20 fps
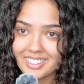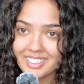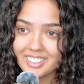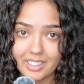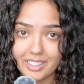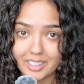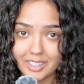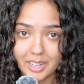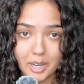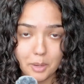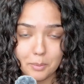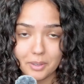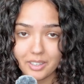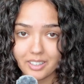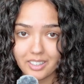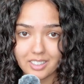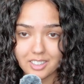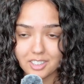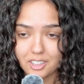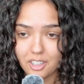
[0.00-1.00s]
And I mean,
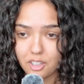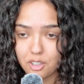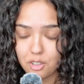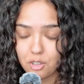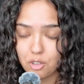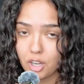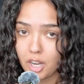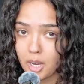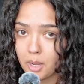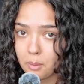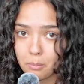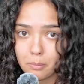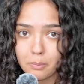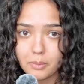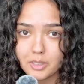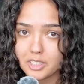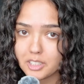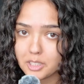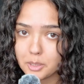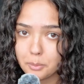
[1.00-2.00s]
it's not a crime
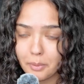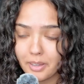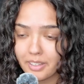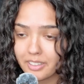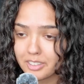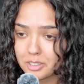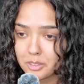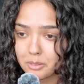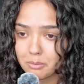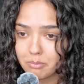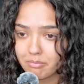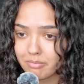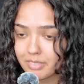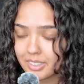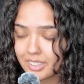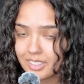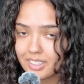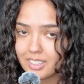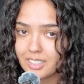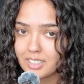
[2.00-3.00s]
to spend some
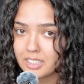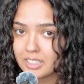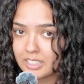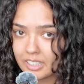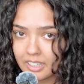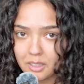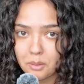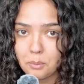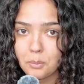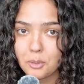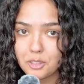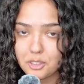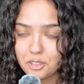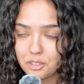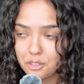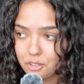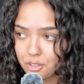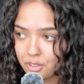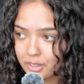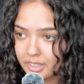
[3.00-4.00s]
time on
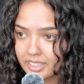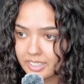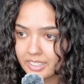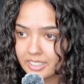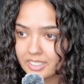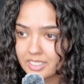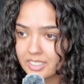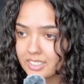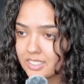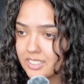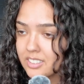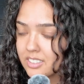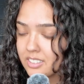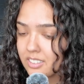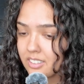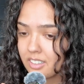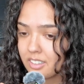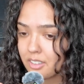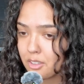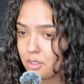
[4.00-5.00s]
screens. It's
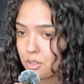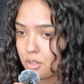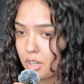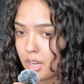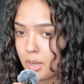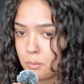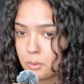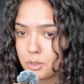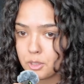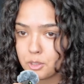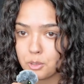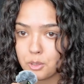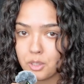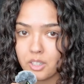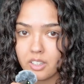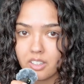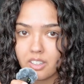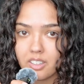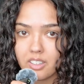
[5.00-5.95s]
not a crime to